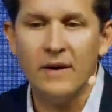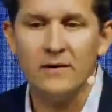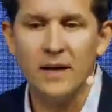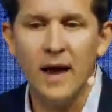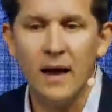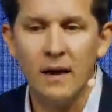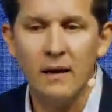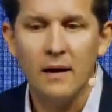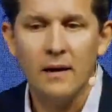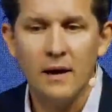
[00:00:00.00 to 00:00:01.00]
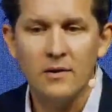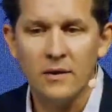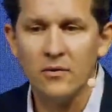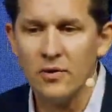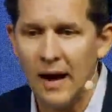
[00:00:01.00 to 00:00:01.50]
today, is that
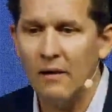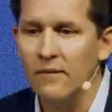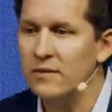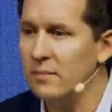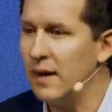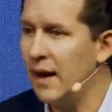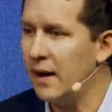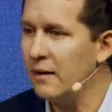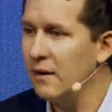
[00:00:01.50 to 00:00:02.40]
there's alpha to be had.